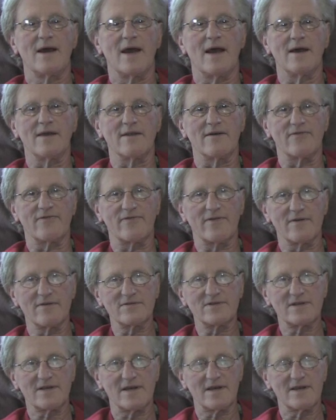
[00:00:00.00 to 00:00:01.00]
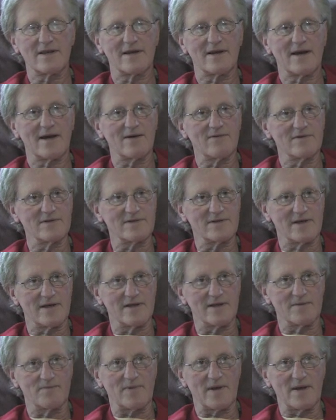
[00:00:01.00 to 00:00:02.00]
And the first thing that I would say
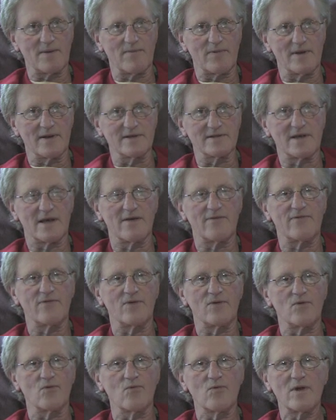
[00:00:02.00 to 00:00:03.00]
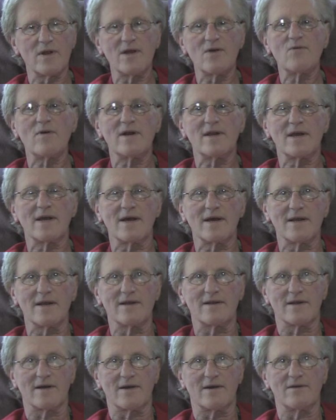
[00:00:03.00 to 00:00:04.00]
to people is, if you really want to get
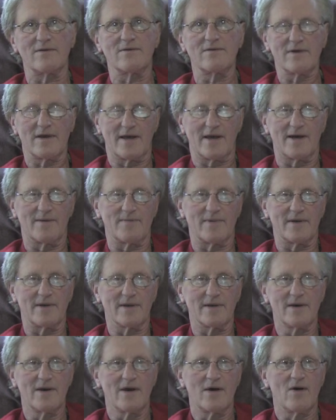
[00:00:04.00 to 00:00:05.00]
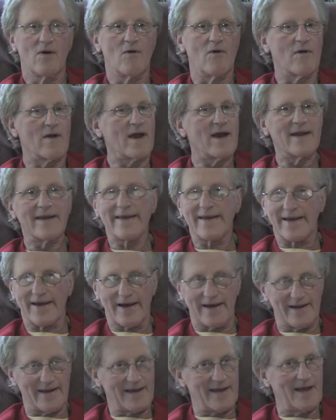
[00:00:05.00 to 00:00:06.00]
into canoe camping or any
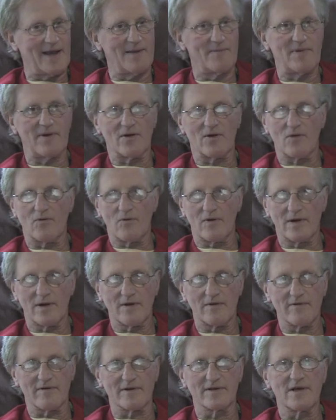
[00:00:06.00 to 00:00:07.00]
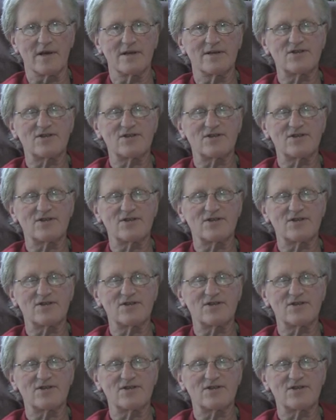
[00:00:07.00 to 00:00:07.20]
kind of camping or whatever it is,